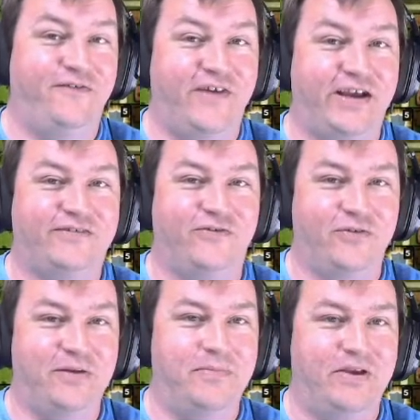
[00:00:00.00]
effects for
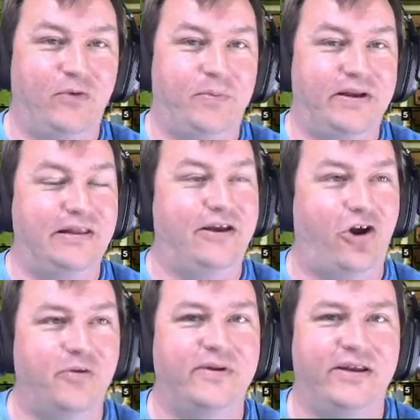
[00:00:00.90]
him being repeatedly
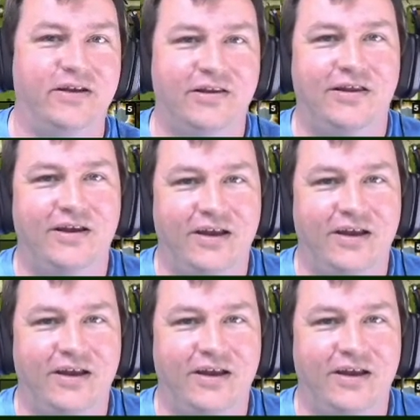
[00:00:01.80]
harmed and healed?